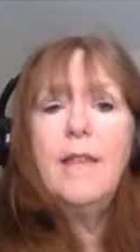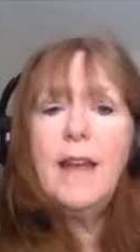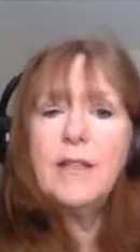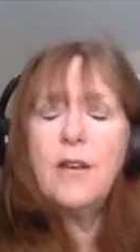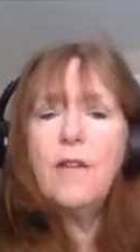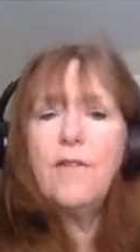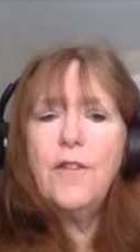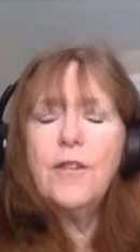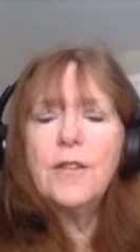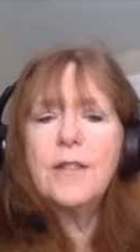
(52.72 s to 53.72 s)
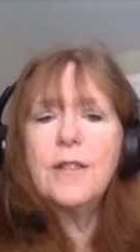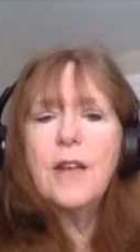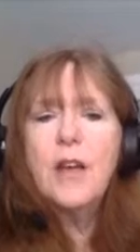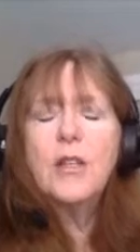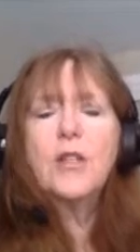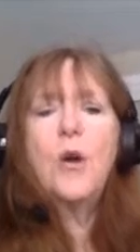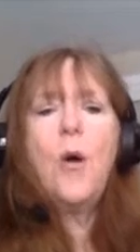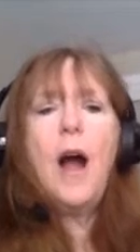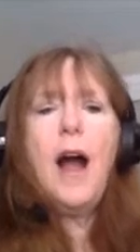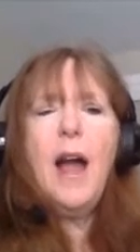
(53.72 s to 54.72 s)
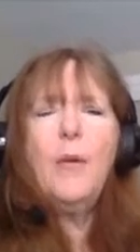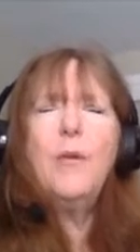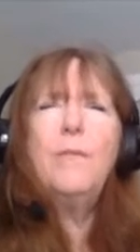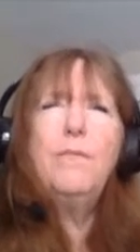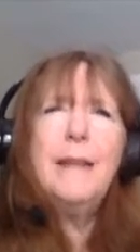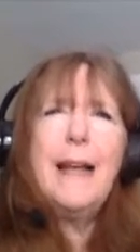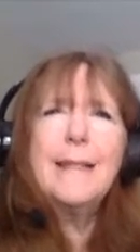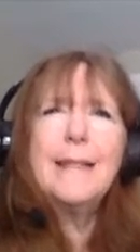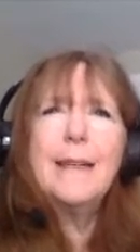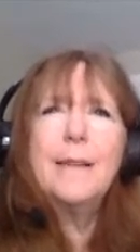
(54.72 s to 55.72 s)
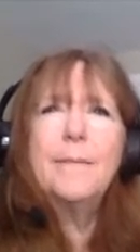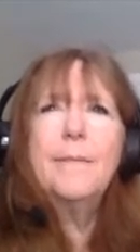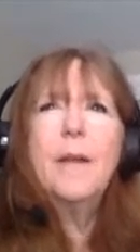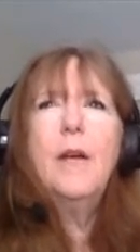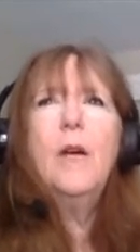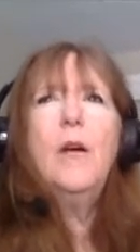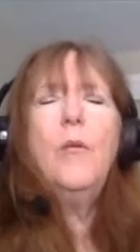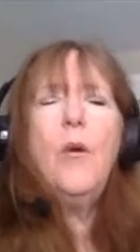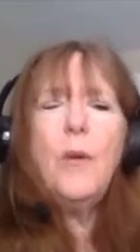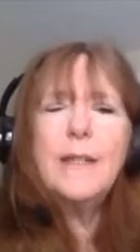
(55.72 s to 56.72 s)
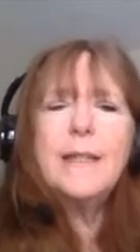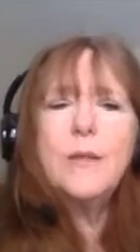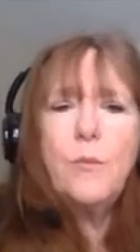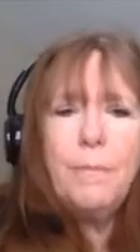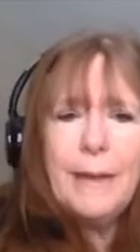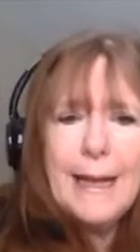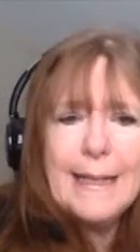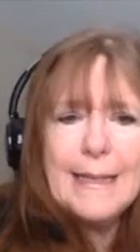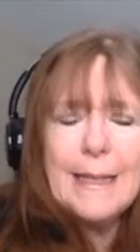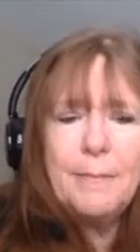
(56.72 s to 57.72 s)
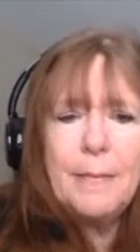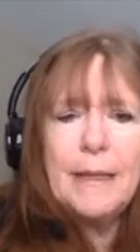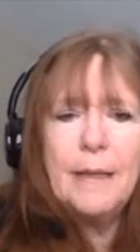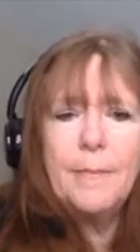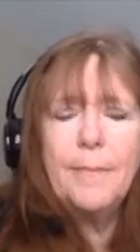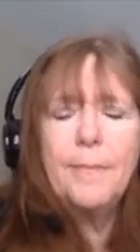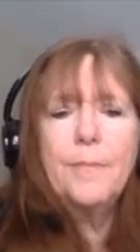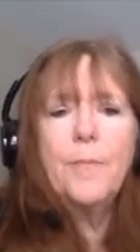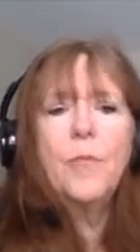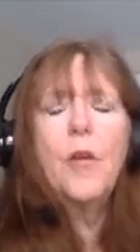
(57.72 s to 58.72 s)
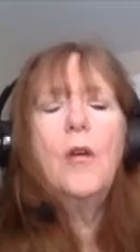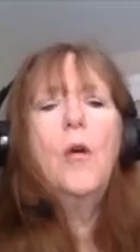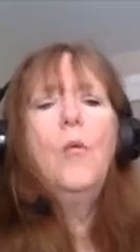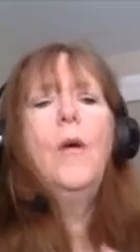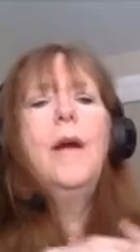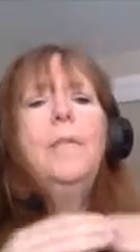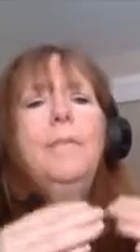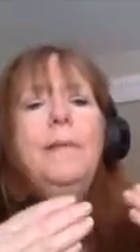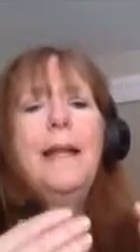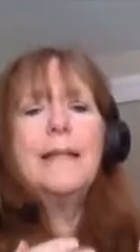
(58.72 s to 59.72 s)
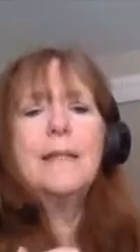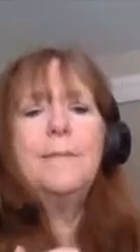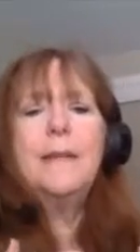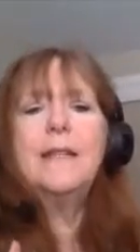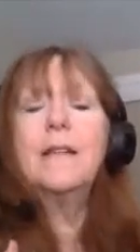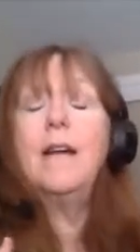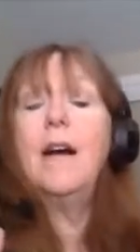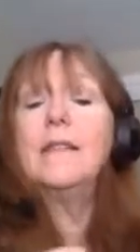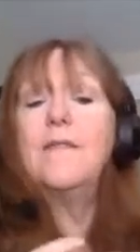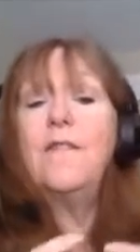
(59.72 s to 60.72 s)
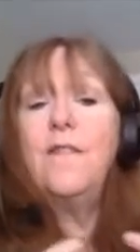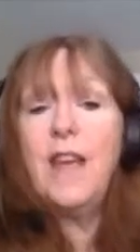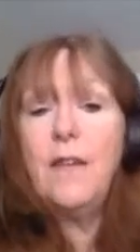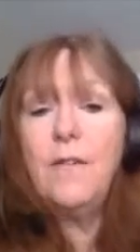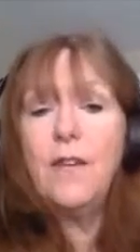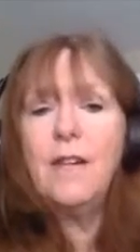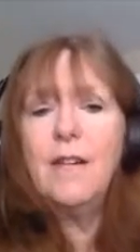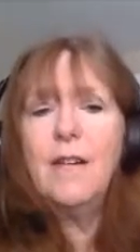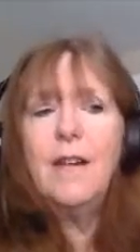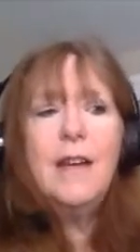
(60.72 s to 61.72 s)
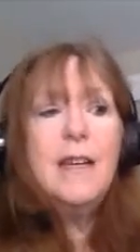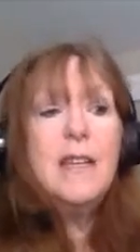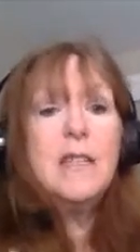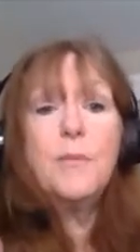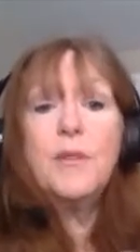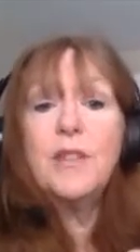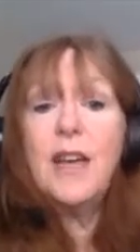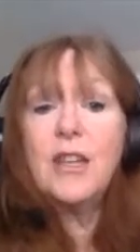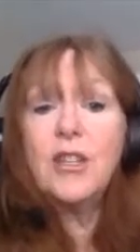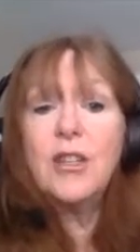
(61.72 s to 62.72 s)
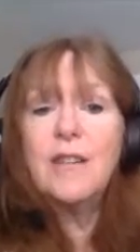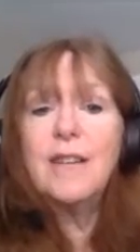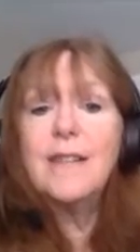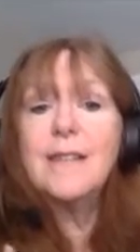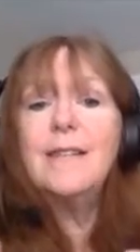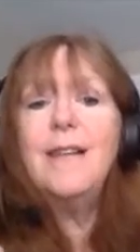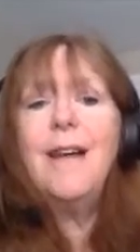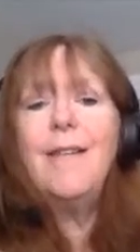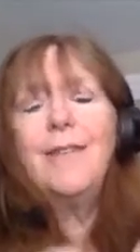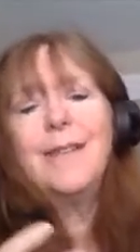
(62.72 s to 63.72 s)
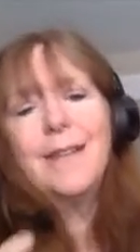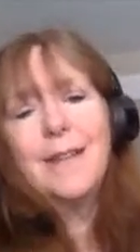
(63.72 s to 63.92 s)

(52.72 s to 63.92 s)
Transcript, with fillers: That's our verse. So I will bless him. Well, what does blessing mean? Well, bless means God's favor, His protection, His love, His